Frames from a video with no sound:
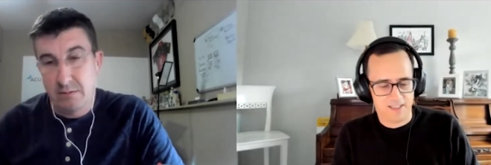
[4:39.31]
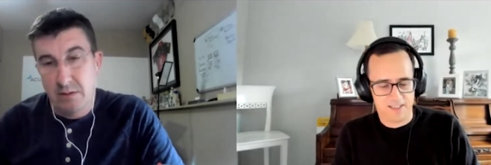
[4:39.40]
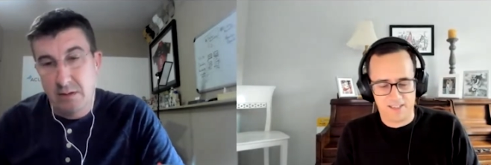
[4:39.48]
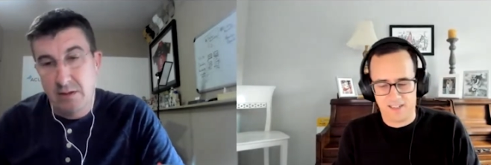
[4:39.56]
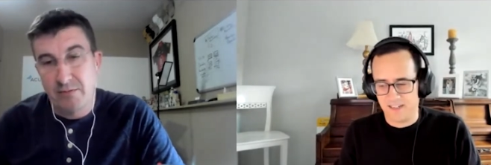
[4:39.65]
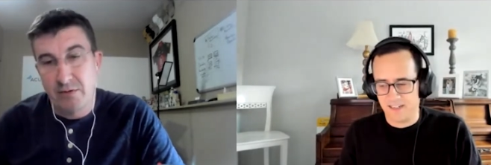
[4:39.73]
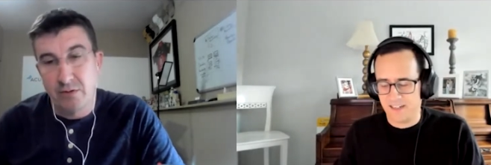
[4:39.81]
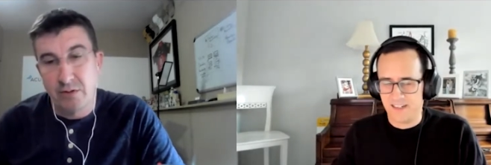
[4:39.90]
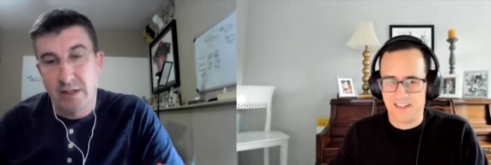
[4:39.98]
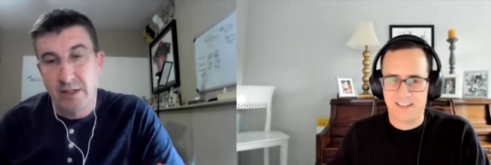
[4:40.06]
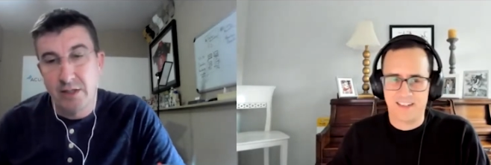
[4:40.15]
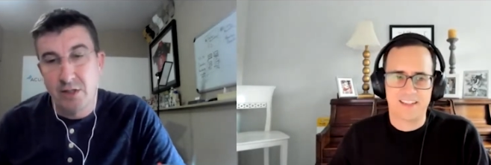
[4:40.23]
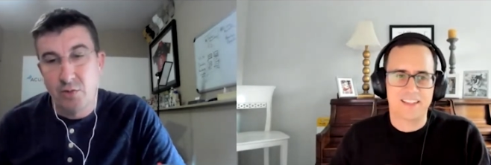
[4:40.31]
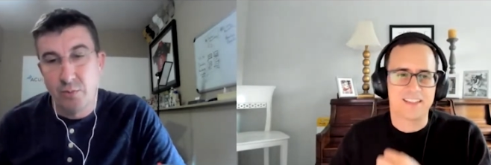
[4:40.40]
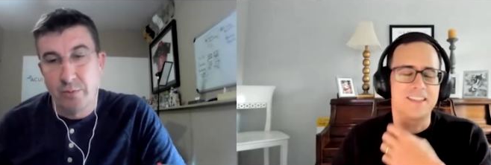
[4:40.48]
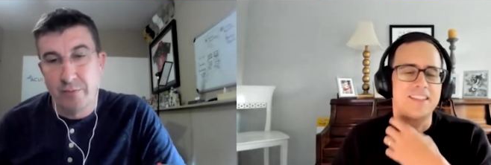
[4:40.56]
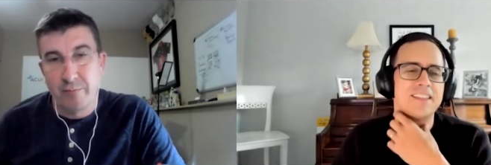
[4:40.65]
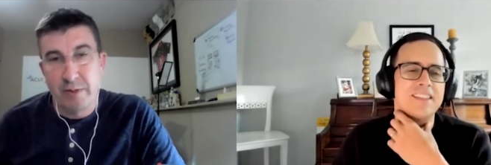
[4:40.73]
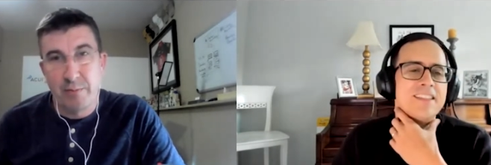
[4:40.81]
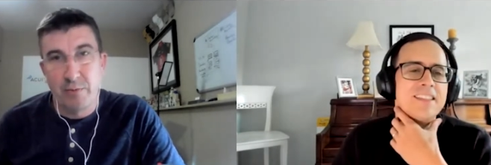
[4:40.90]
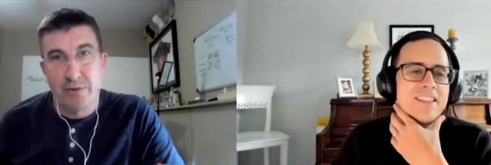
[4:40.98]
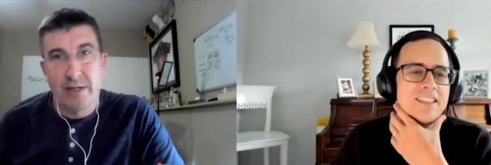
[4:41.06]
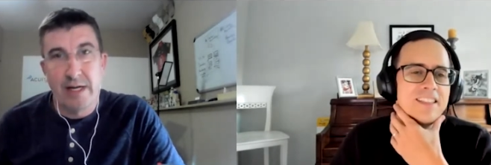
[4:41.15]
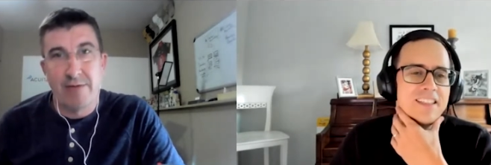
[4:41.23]
Speaker 1: if you're in a group of people
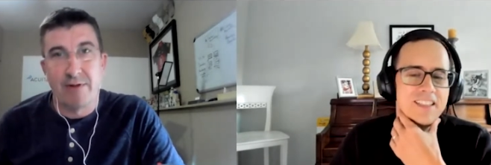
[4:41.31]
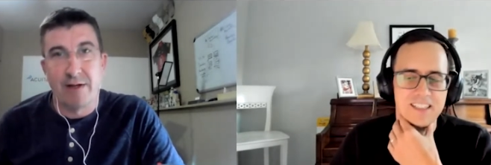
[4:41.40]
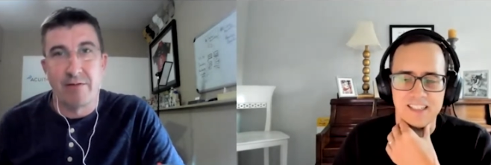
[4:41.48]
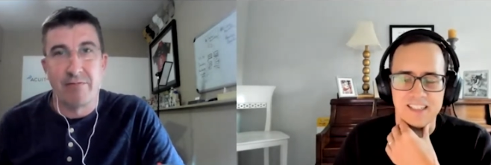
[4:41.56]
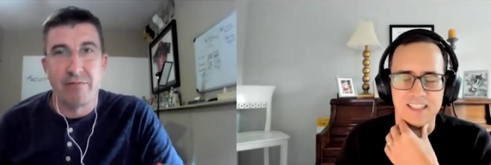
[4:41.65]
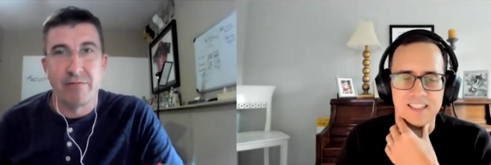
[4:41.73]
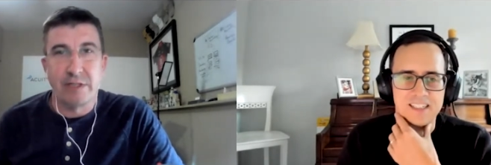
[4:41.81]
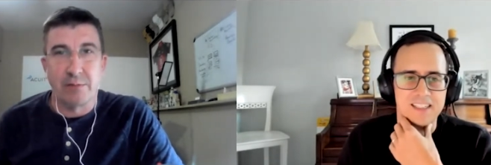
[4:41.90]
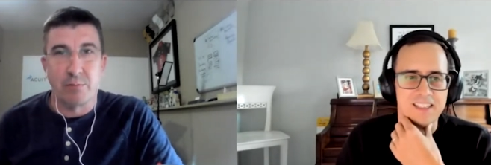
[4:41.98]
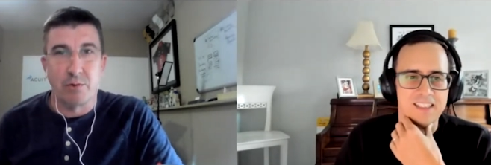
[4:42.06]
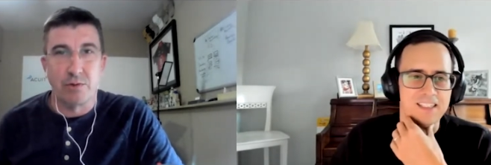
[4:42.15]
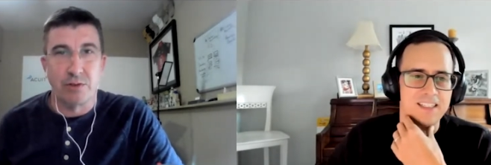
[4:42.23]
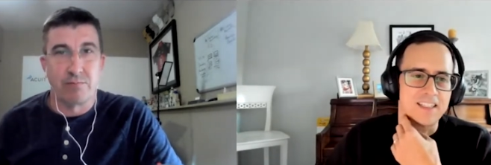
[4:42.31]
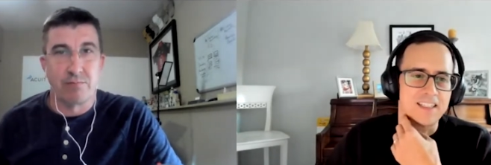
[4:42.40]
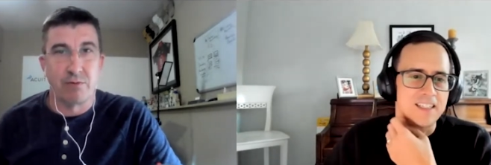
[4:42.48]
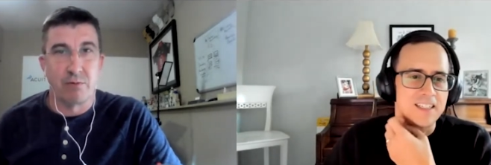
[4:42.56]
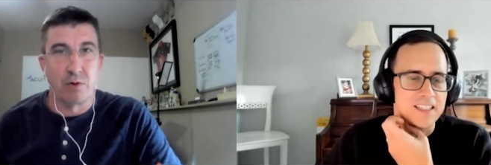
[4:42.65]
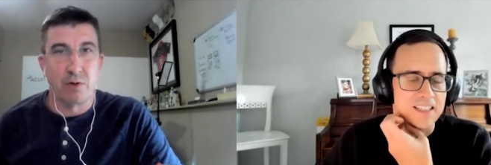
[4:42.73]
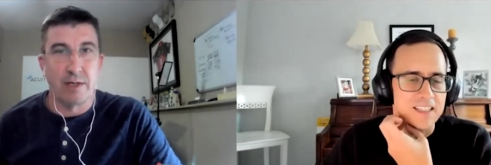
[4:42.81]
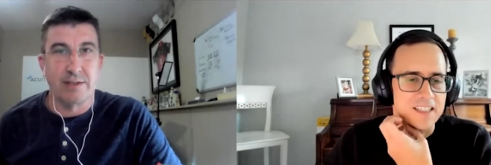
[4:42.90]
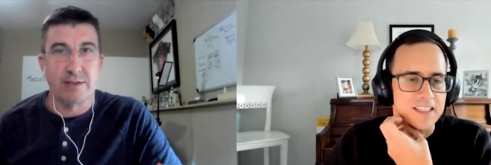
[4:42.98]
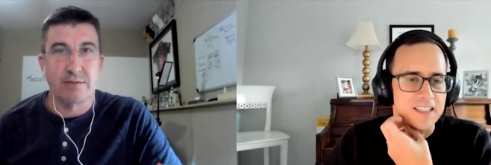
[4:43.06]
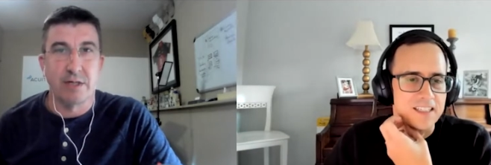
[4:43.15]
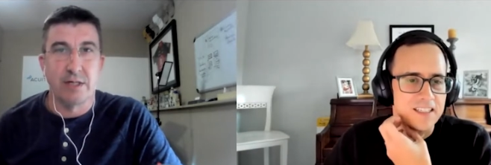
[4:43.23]
that have like a 15 person firm or
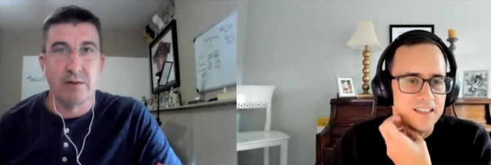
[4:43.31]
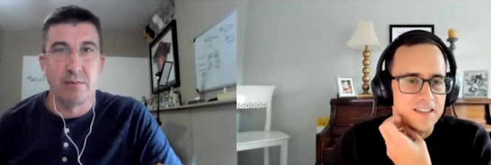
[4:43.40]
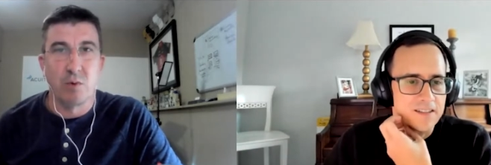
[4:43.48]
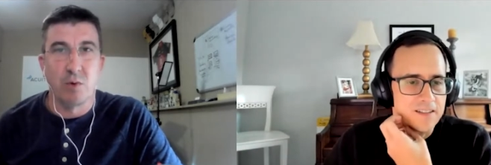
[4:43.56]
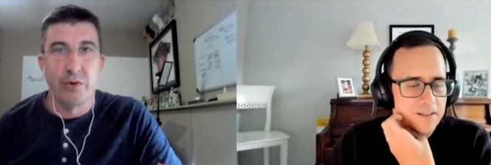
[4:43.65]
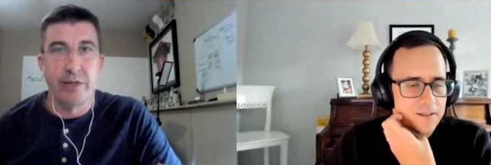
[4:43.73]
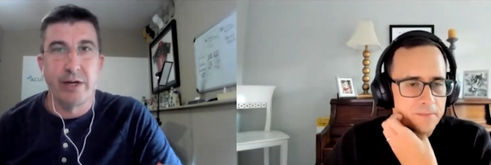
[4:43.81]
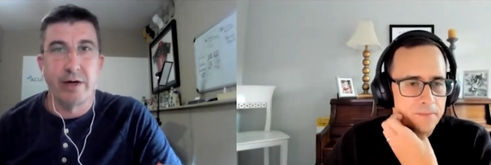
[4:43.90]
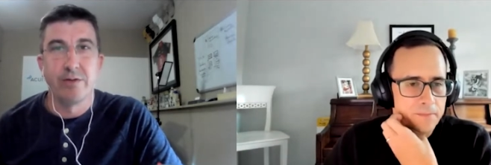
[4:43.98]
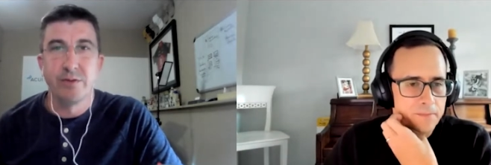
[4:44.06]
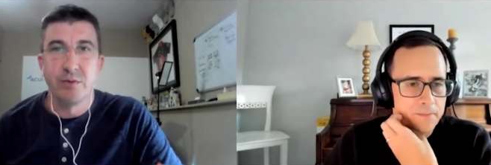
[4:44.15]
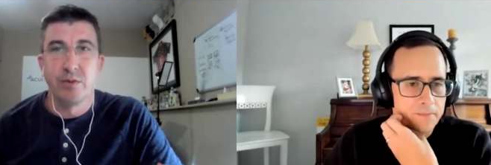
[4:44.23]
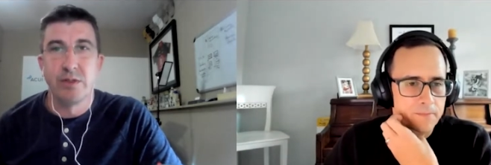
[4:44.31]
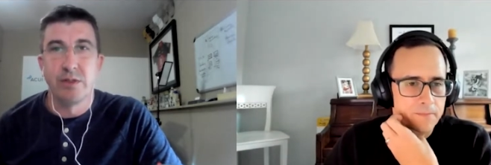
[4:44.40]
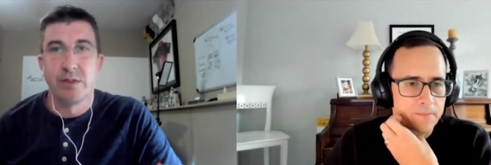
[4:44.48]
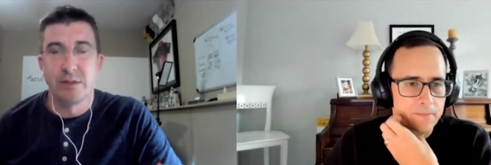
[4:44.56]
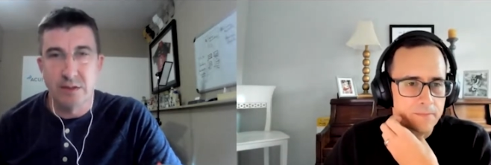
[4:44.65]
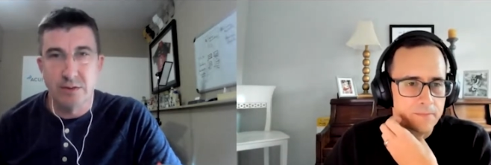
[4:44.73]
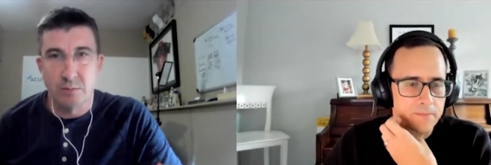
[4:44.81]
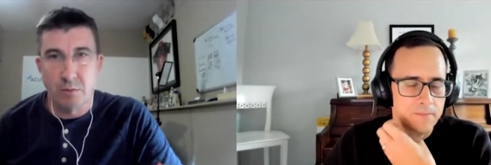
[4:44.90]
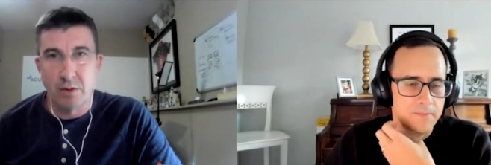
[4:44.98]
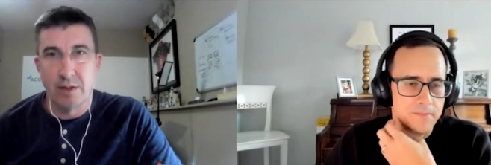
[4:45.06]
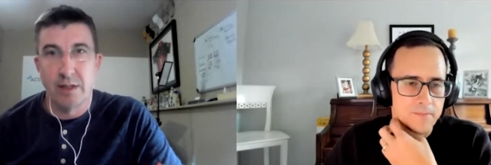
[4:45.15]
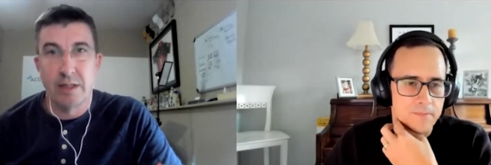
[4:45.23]
less, right? Where they're doing the sales and
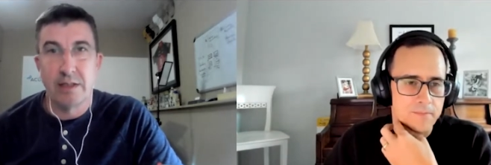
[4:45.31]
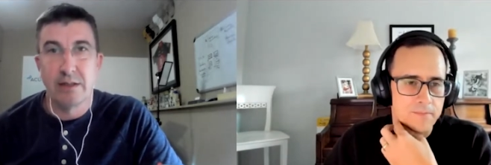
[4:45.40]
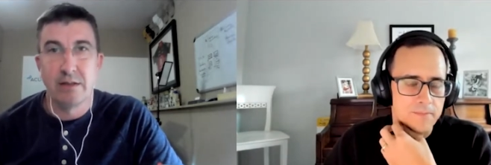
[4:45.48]
marketing.